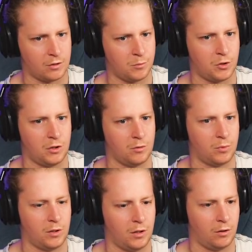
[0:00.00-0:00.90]
I'm sick of
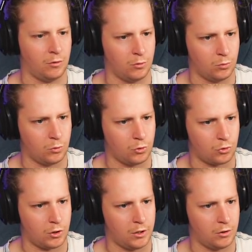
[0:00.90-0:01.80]
being here in the woods
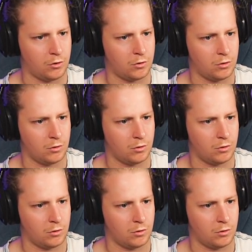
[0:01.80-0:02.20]
like this.